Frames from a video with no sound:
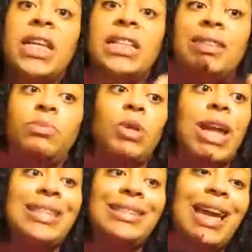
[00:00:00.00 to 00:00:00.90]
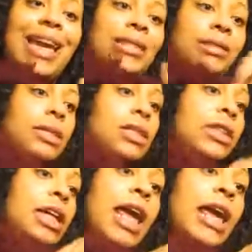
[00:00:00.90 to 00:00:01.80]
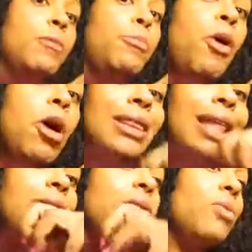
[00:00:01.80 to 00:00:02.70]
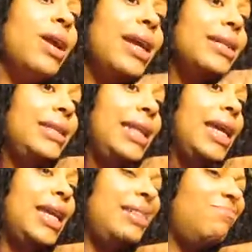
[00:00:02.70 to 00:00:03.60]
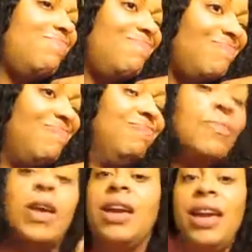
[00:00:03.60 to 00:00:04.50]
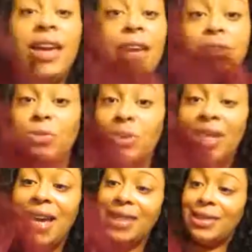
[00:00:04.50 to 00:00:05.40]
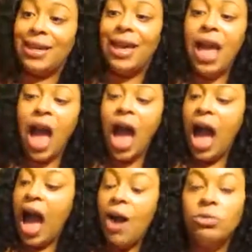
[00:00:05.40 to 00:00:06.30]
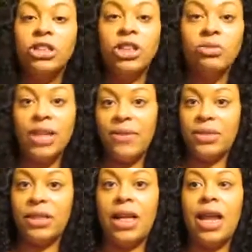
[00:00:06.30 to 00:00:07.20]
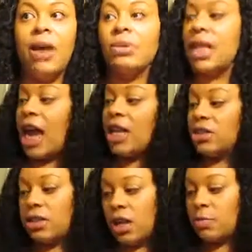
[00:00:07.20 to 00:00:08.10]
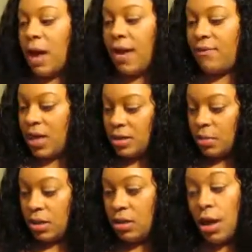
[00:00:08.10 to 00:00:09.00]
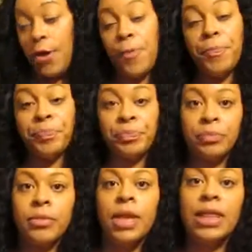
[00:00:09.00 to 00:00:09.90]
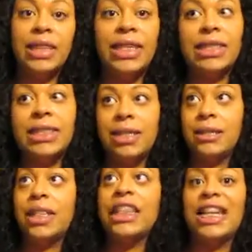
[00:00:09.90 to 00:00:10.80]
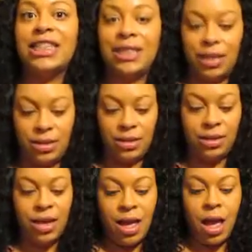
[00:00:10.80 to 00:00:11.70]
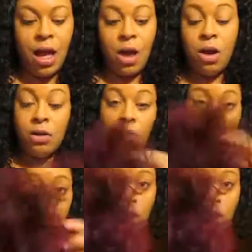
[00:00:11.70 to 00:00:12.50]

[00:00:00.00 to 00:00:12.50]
it's, when I say it ain't departing like the Red Sea, it ain't doing nothing. I was so devastated. I was like, I just lost my investment. So this is a lesson, a